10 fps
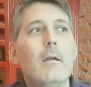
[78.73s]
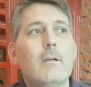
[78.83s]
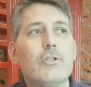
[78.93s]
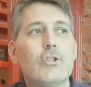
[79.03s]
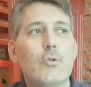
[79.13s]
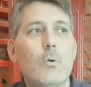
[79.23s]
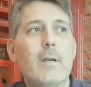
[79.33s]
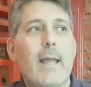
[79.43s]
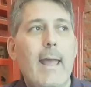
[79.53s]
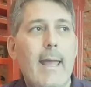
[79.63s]
A
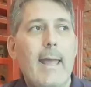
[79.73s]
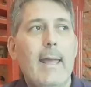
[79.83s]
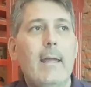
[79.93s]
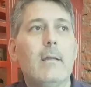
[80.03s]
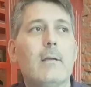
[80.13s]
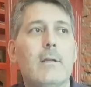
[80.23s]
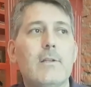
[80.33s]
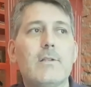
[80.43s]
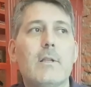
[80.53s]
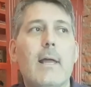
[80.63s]
short A
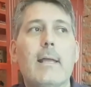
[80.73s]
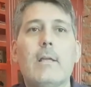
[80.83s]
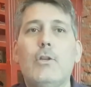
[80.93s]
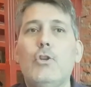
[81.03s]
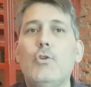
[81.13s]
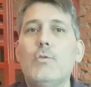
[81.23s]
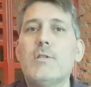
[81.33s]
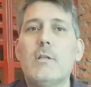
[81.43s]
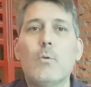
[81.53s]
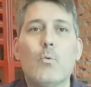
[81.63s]
is like
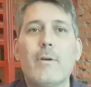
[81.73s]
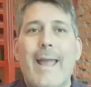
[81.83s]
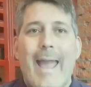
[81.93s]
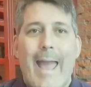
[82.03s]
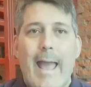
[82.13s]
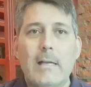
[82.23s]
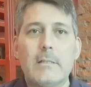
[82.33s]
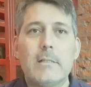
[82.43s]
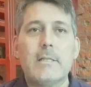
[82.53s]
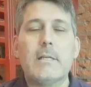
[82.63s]
used in the word
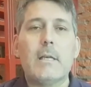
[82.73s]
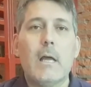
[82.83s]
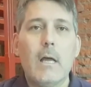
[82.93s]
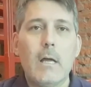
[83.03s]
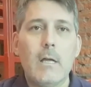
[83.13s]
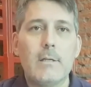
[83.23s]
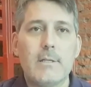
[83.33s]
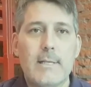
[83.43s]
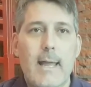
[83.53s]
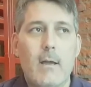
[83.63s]
hat. It's an
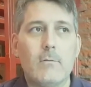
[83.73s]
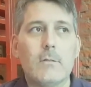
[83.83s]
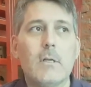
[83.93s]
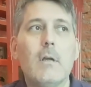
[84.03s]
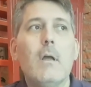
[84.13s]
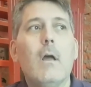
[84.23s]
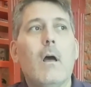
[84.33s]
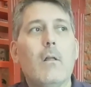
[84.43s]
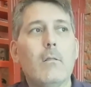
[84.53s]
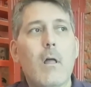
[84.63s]
sound.
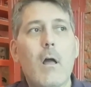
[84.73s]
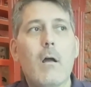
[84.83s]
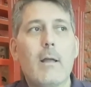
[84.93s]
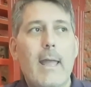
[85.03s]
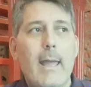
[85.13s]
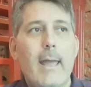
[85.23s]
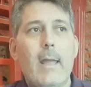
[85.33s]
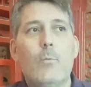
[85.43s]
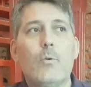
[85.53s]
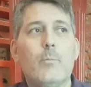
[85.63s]
A long
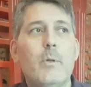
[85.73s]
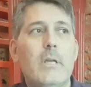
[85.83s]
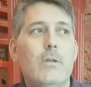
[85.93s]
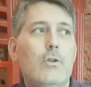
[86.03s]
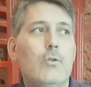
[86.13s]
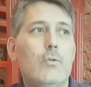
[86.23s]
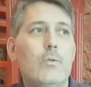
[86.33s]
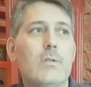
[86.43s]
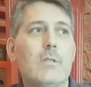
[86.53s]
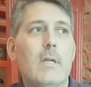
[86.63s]
A would be
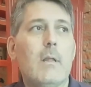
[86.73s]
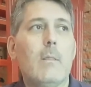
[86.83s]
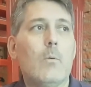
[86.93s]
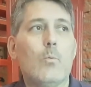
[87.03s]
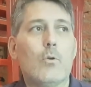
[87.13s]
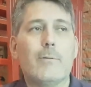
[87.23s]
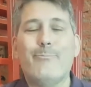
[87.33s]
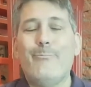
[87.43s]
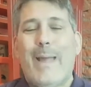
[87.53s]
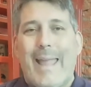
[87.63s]
used in the
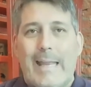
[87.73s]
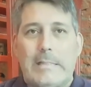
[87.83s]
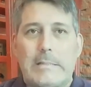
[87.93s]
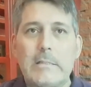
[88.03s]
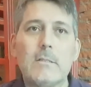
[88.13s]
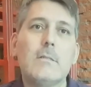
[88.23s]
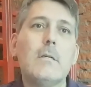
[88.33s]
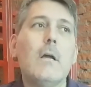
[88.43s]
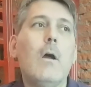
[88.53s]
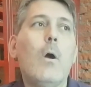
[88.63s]
word bait
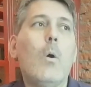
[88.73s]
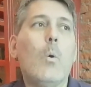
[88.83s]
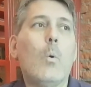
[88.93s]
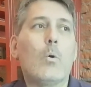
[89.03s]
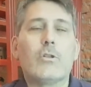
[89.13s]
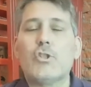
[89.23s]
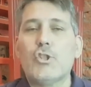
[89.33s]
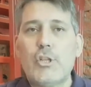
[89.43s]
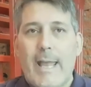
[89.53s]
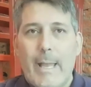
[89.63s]
or
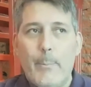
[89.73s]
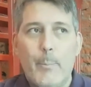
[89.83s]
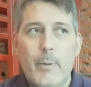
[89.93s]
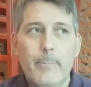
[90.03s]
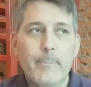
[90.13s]
shape.